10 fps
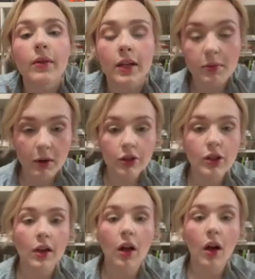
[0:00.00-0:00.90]

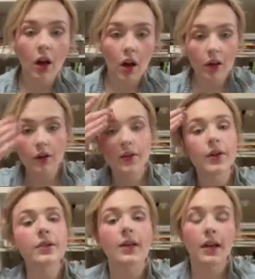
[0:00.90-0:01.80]
expression, all of
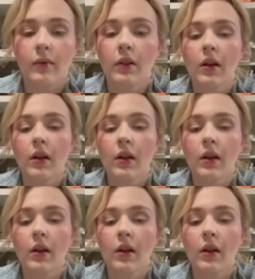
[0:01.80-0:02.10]
those things.